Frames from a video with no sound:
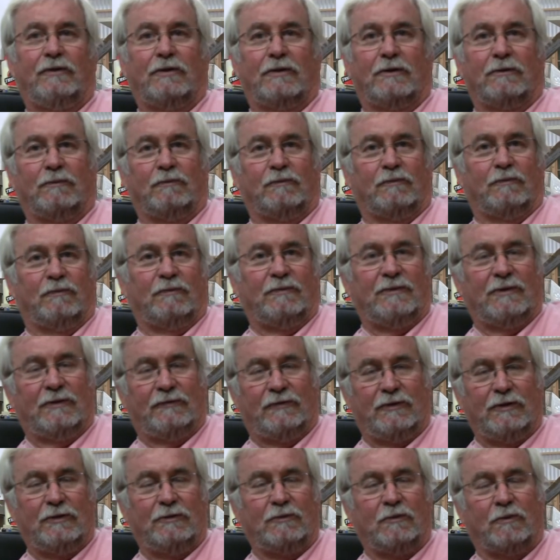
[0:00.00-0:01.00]

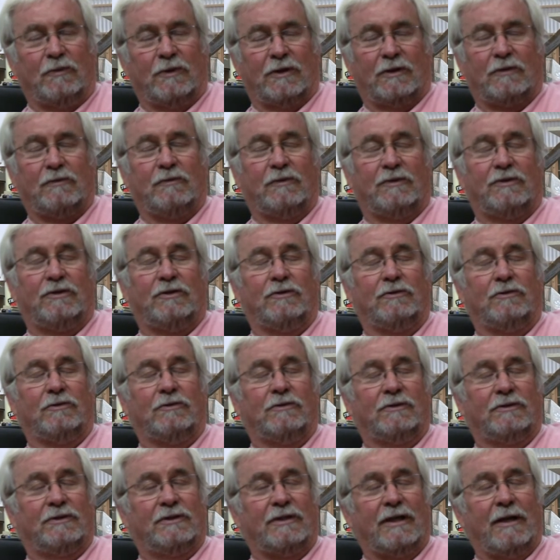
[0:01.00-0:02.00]
you work with
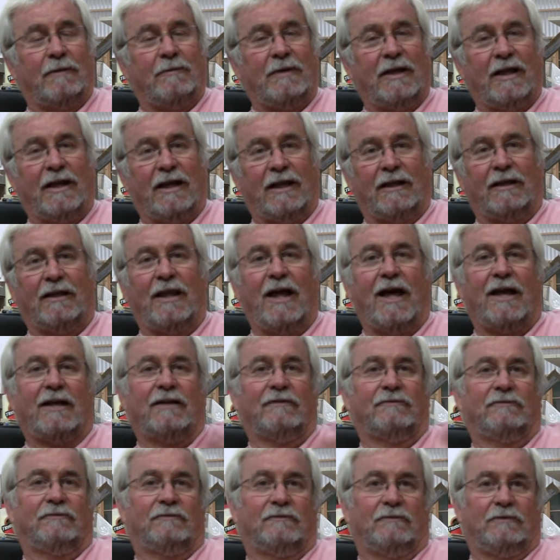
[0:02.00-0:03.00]
tools, I mean, a lot
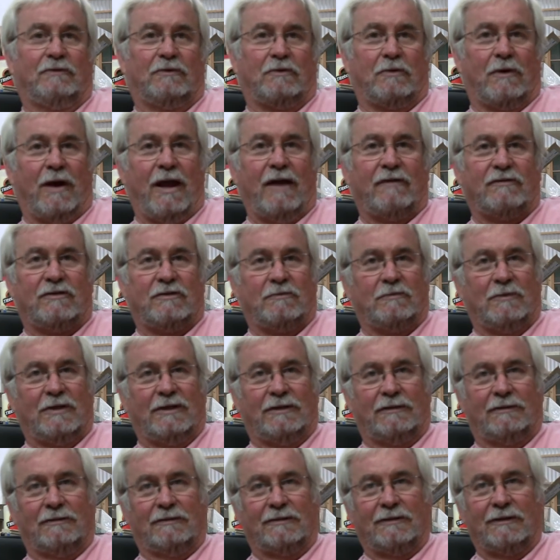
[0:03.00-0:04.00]
of
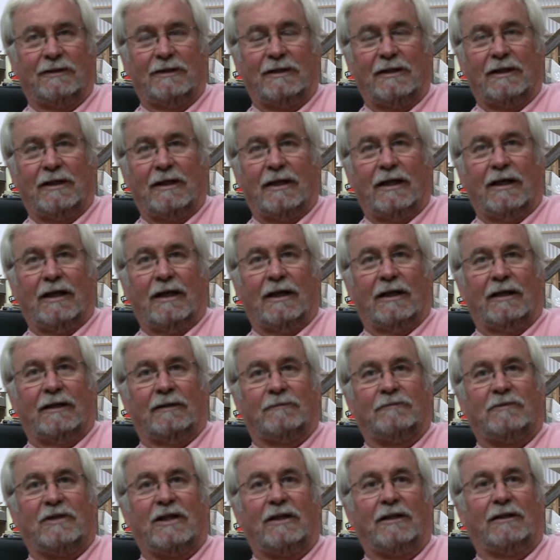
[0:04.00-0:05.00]
craftsmen
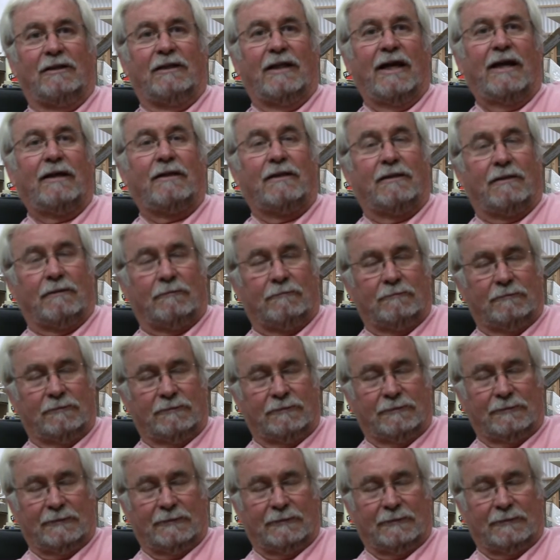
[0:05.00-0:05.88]
collect them.